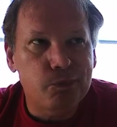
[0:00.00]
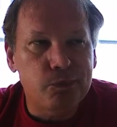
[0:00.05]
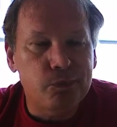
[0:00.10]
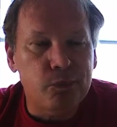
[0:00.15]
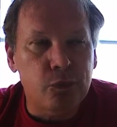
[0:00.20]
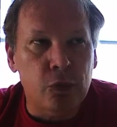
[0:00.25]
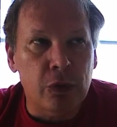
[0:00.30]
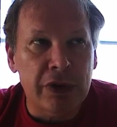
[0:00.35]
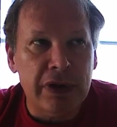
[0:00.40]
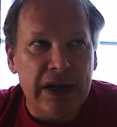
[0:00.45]

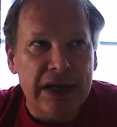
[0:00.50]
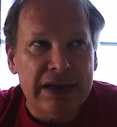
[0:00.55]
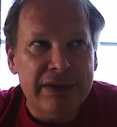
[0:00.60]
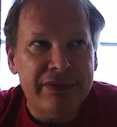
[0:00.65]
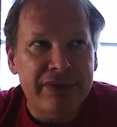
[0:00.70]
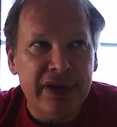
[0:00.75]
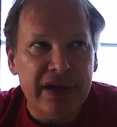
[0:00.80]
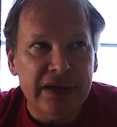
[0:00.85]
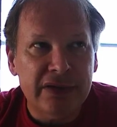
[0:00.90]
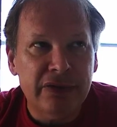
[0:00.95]
Would I have
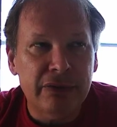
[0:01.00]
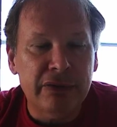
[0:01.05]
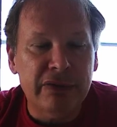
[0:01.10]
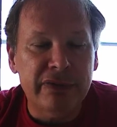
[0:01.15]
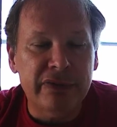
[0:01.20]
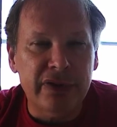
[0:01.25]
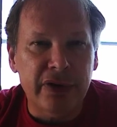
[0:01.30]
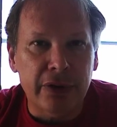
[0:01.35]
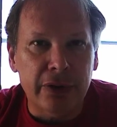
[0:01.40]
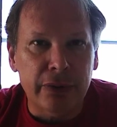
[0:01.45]
liked to have
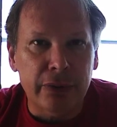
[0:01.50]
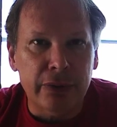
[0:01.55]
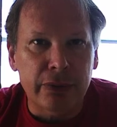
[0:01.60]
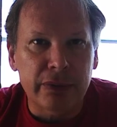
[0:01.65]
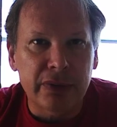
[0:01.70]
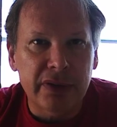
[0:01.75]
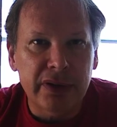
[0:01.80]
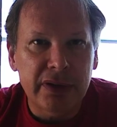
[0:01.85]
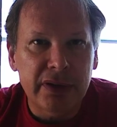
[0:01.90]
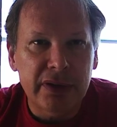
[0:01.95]
known,
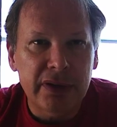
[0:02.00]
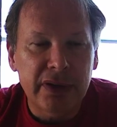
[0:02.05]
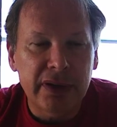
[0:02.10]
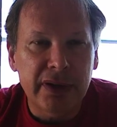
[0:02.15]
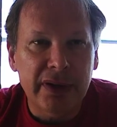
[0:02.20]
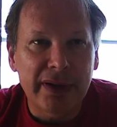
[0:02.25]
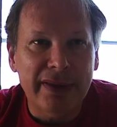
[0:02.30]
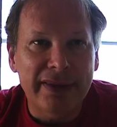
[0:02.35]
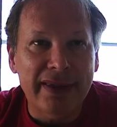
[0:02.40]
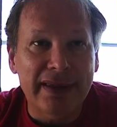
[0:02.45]

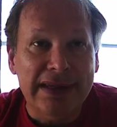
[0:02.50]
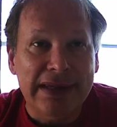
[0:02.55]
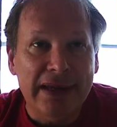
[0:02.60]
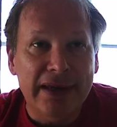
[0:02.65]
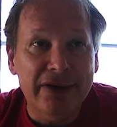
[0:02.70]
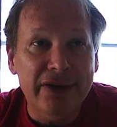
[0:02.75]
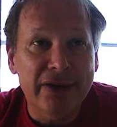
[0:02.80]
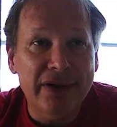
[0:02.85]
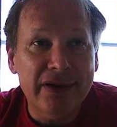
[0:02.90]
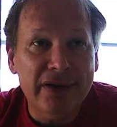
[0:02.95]
yeah,
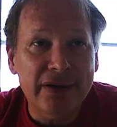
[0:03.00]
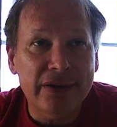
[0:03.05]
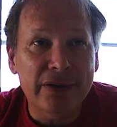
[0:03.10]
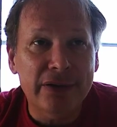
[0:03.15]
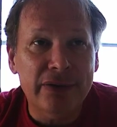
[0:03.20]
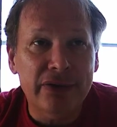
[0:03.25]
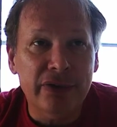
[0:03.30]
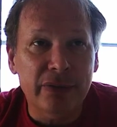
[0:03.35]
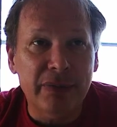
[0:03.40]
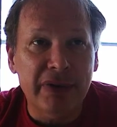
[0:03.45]
you're going to lose
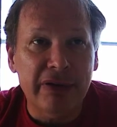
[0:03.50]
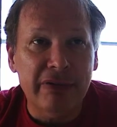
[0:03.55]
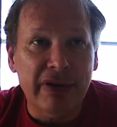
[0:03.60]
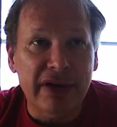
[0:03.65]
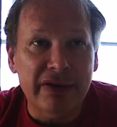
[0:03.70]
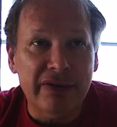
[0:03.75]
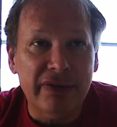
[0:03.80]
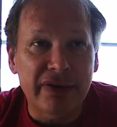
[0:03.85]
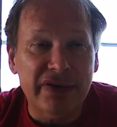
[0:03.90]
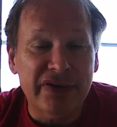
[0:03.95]
your mid-range
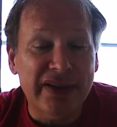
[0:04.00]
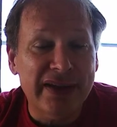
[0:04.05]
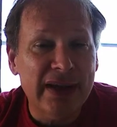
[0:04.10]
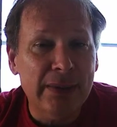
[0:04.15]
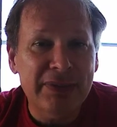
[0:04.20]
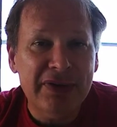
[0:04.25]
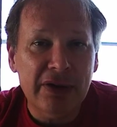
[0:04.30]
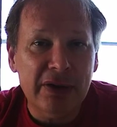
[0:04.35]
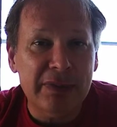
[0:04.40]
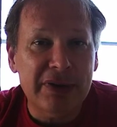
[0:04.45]
vision. They kept
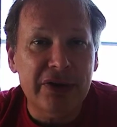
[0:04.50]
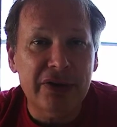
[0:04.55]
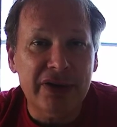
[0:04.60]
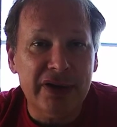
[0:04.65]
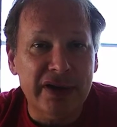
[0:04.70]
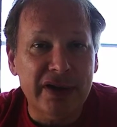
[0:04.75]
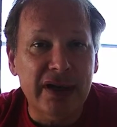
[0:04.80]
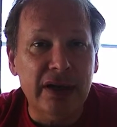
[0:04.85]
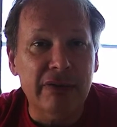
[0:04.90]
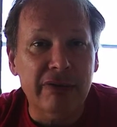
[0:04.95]
telling me you're going to
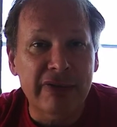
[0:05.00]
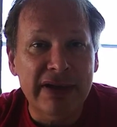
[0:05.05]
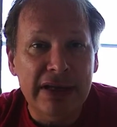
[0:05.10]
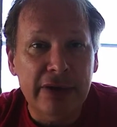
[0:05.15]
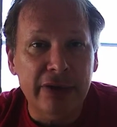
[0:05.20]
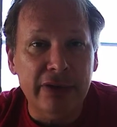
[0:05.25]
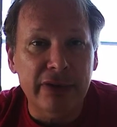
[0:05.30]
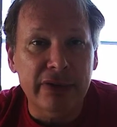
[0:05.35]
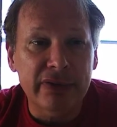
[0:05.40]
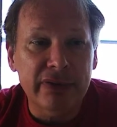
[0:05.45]
need
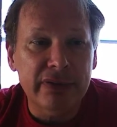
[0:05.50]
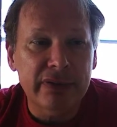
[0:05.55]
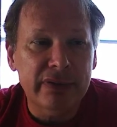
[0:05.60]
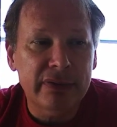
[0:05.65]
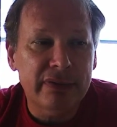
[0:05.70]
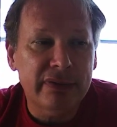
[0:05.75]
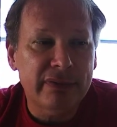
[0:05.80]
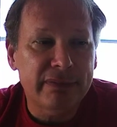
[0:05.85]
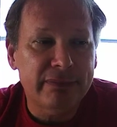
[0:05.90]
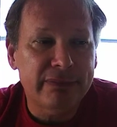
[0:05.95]
readers
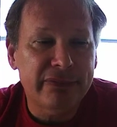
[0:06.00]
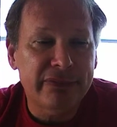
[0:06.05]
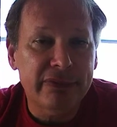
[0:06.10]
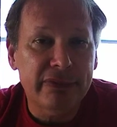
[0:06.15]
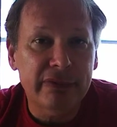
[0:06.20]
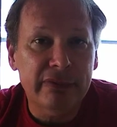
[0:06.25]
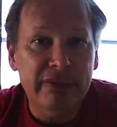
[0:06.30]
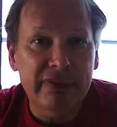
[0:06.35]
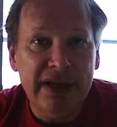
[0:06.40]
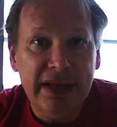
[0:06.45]
for
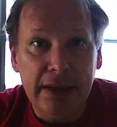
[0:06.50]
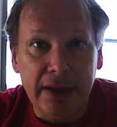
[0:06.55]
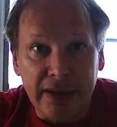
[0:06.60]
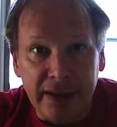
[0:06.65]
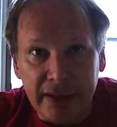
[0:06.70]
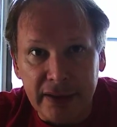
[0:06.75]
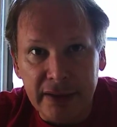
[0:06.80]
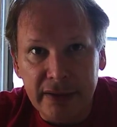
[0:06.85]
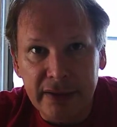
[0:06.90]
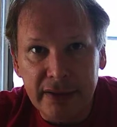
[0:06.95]
reading.
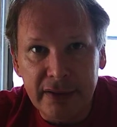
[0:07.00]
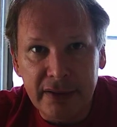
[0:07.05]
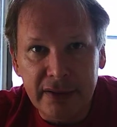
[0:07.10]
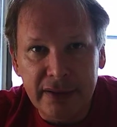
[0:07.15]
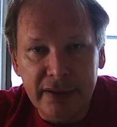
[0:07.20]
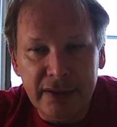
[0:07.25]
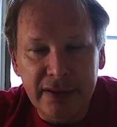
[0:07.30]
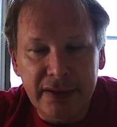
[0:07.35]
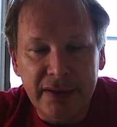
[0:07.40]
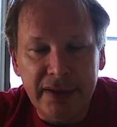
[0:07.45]

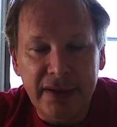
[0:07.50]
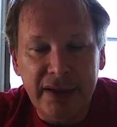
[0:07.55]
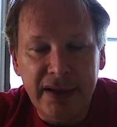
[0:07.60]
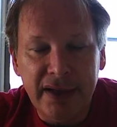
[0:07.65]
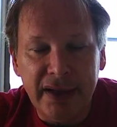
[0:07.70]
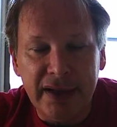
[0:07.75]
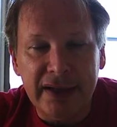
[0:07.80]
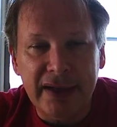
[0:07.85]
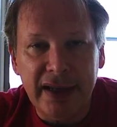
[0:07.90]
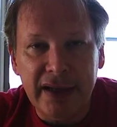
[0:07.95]
Yeah, I
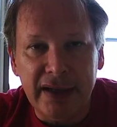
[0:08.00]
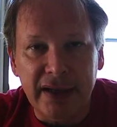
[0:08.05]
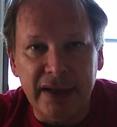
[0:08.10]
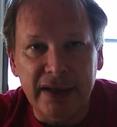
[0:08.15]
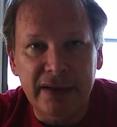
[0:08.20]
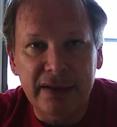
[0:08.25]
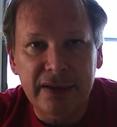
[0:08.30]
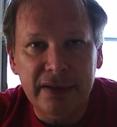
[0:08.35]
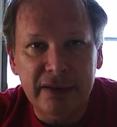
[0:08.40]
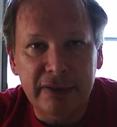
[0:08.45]
get it.
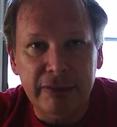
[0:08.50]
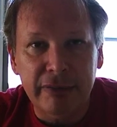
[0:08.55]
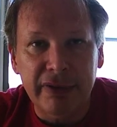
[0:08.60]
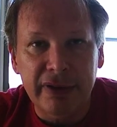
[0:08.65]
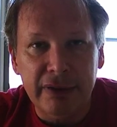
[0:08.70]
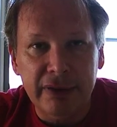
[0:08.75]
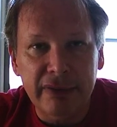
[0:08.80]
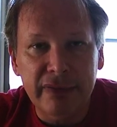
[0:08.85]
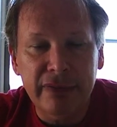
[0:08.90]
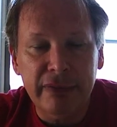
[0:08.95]

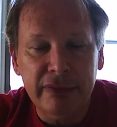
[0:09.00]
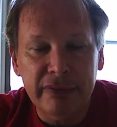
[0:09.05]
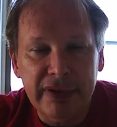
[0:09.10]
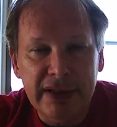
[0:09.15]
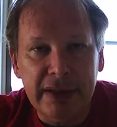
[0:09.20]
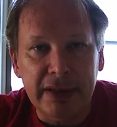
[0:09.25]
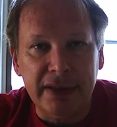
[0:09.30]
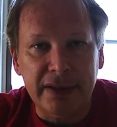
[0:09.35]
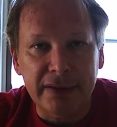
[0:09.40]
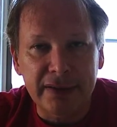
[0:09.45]
Readers for
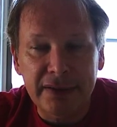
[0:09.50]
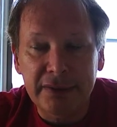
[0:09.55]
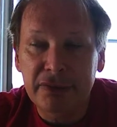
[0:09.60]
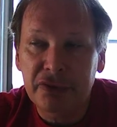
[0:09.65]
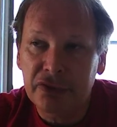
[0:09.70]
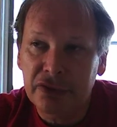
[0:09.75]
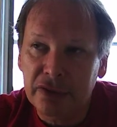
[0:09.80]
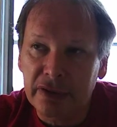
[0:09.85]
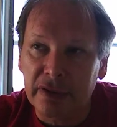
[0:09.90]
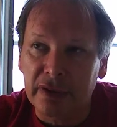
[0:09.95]
reading.
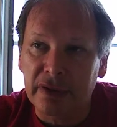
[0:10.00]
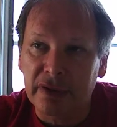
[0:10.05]
Sure.